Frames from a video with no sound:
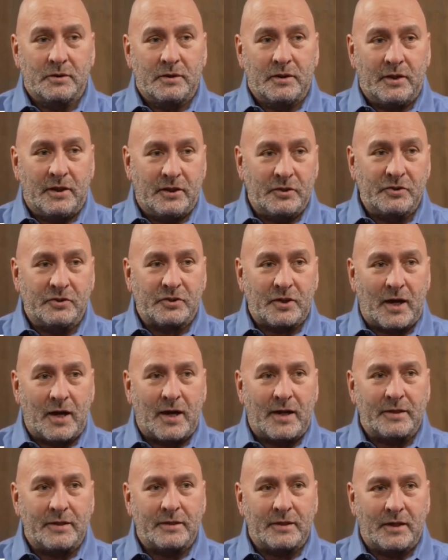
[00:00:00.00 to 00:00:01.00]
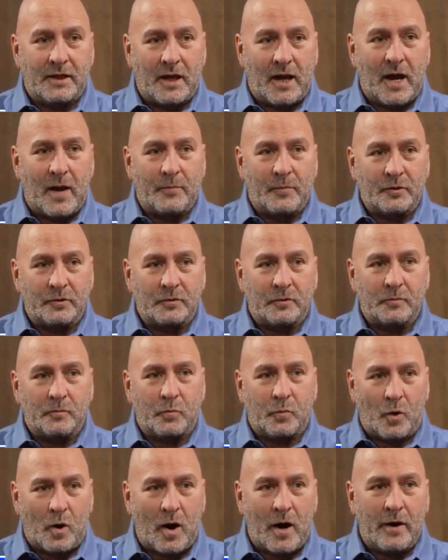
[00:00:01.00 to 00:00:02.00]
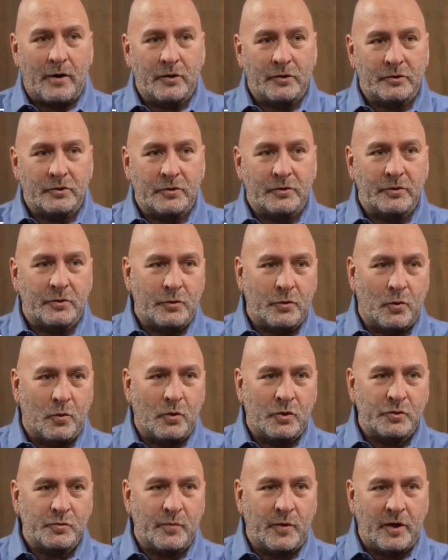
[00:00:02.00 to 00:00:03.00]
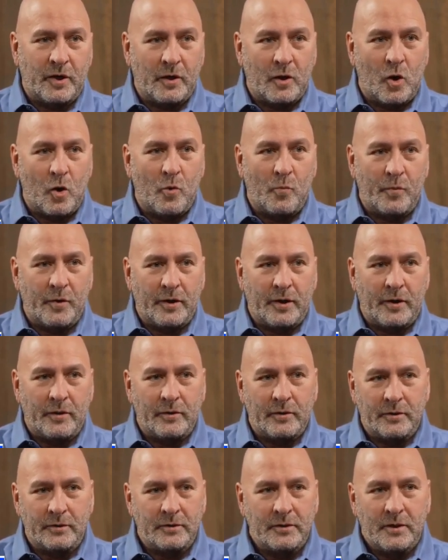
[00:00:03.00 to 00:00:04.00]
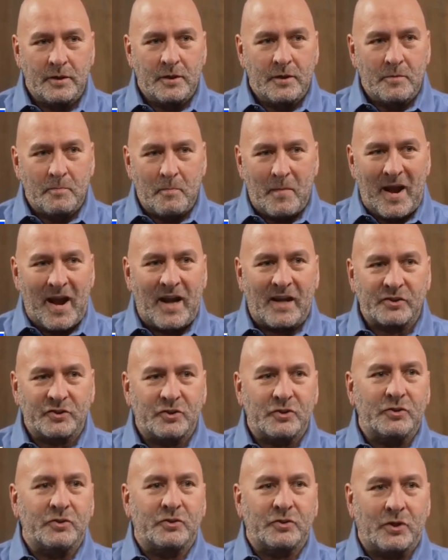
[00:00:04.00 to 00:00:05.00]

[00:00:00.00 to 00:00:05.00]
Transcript: inside the Capitol prior to the doors being open and the masses